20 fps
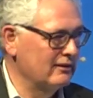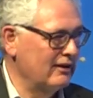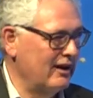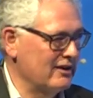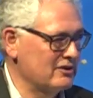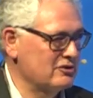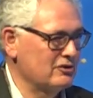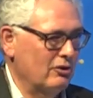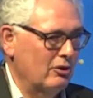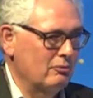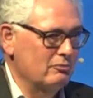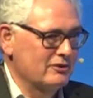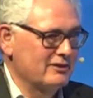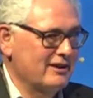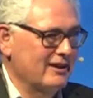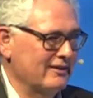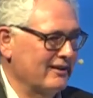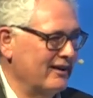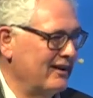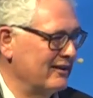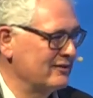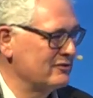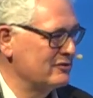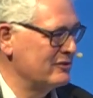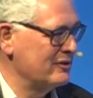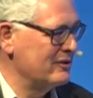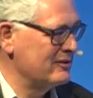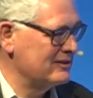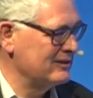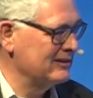actually almost get their hands
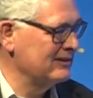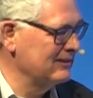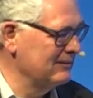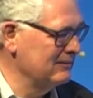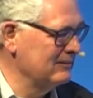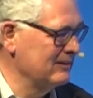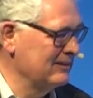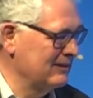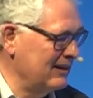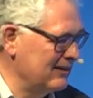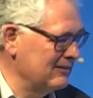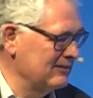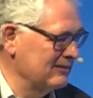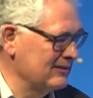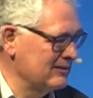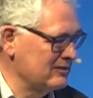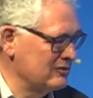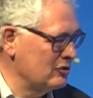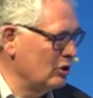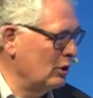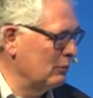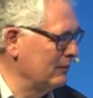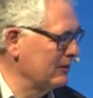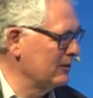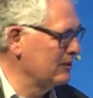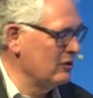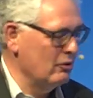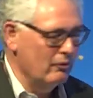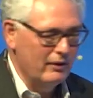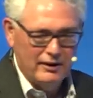dirty getting this topic
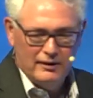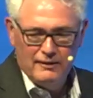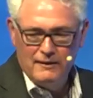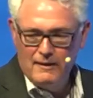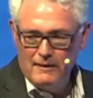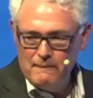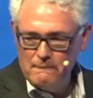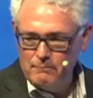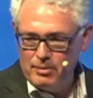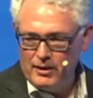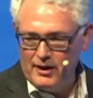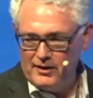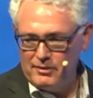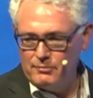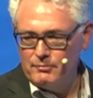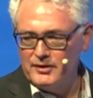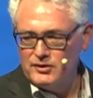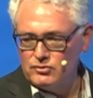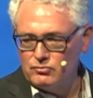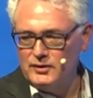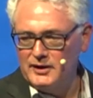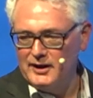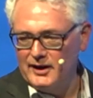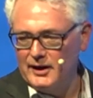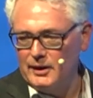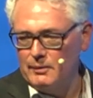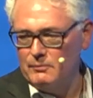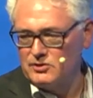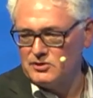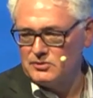going. Pathways really
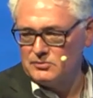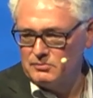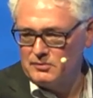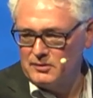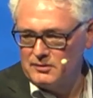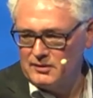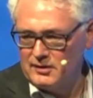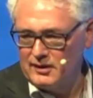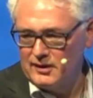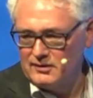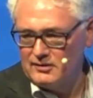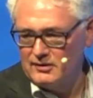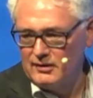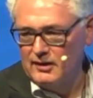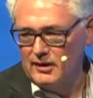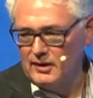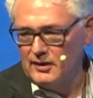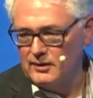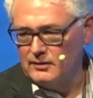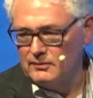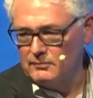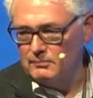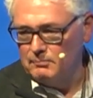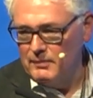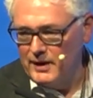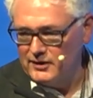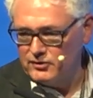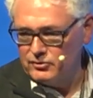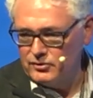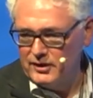helps with that.
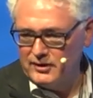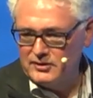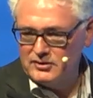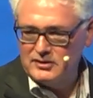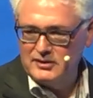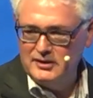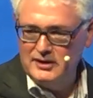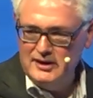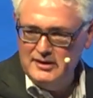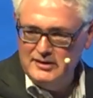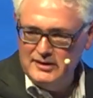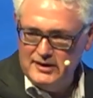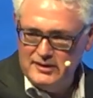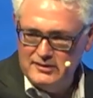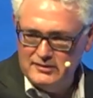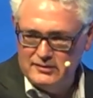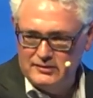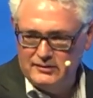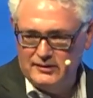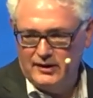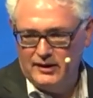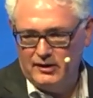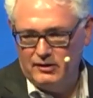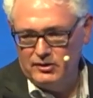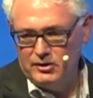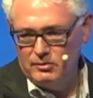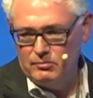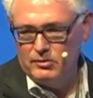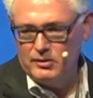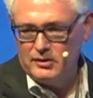Metrics, key data, and how
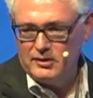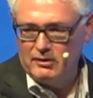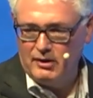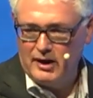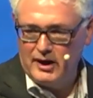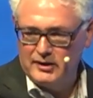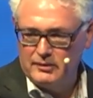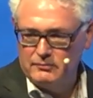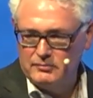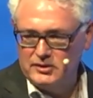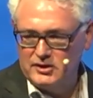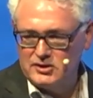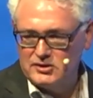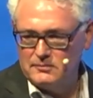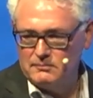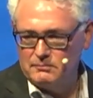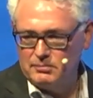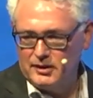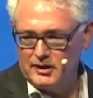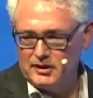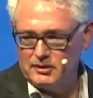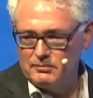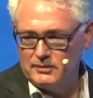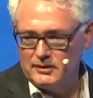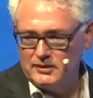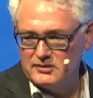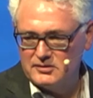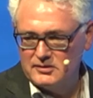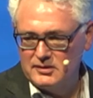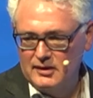you work out adaptation
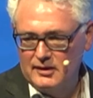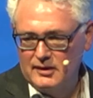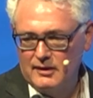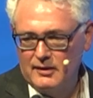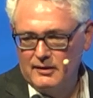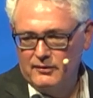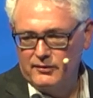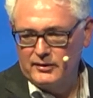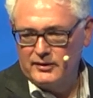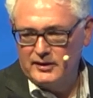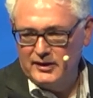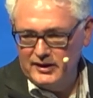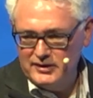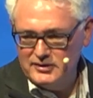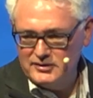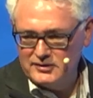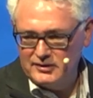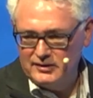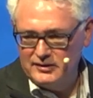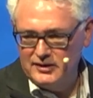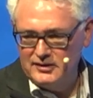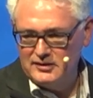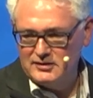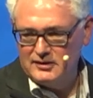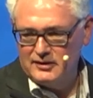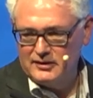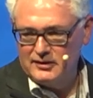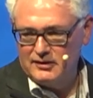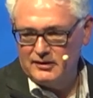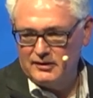pathways. The case studies,
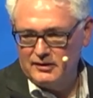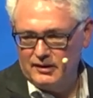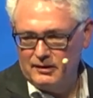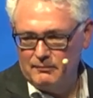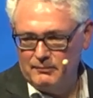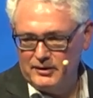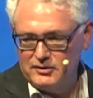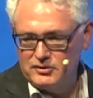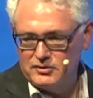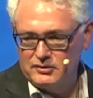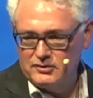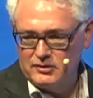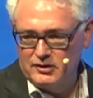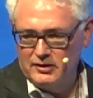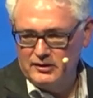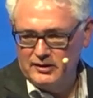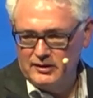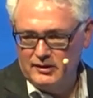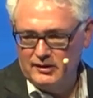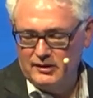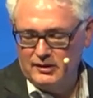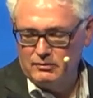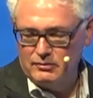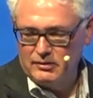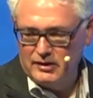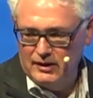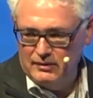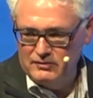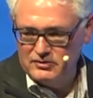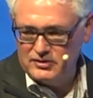like I mentioned earlier, and I'll
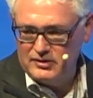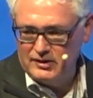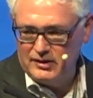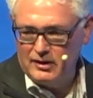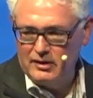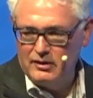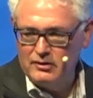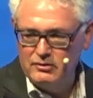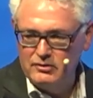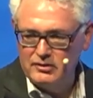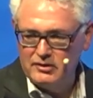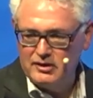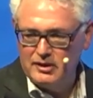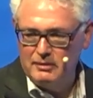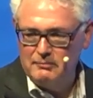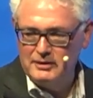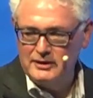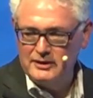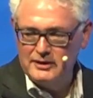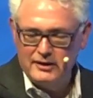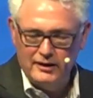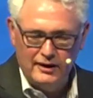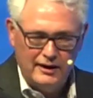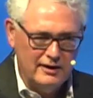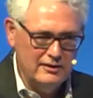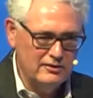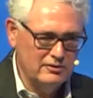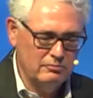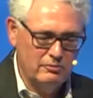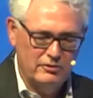keep saying it, are going to come in a
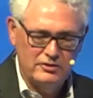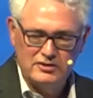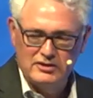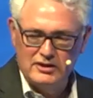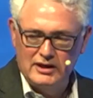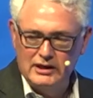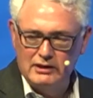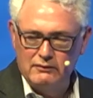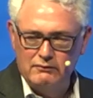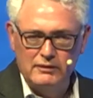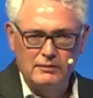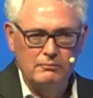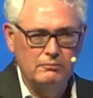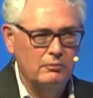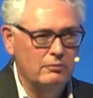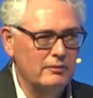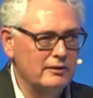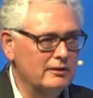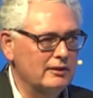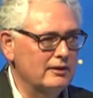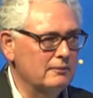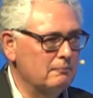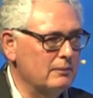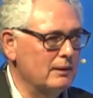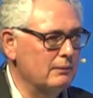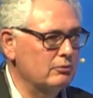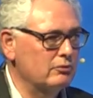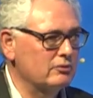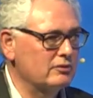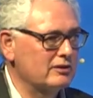guide towards the end of it, but we need
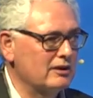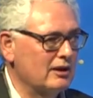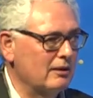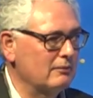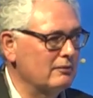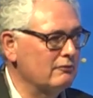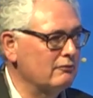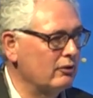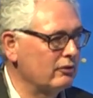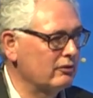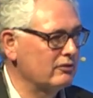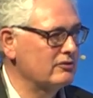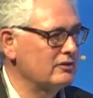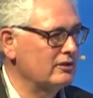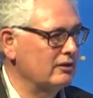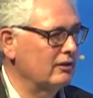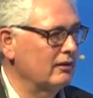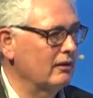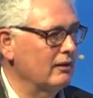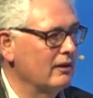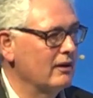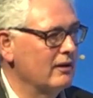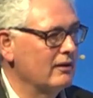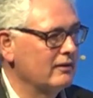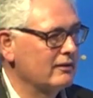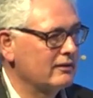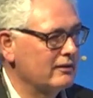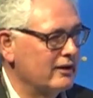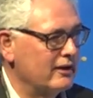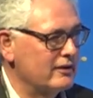people to come and volunteer
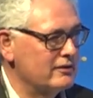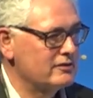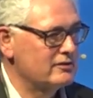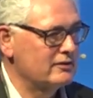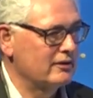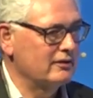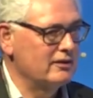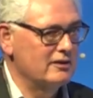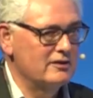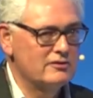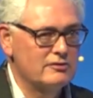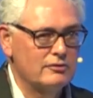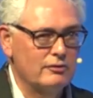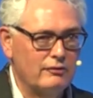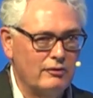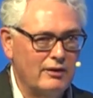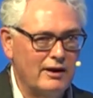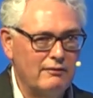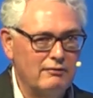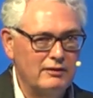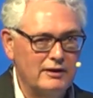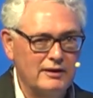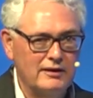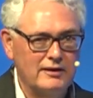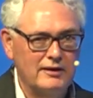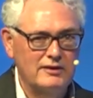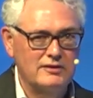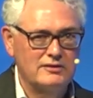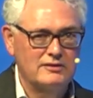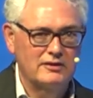case studies. So if you have any
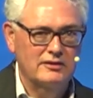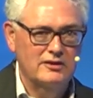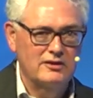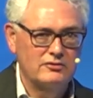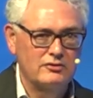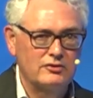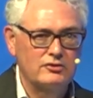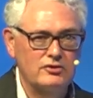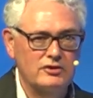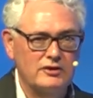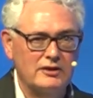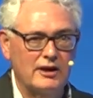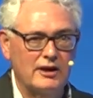case studies on using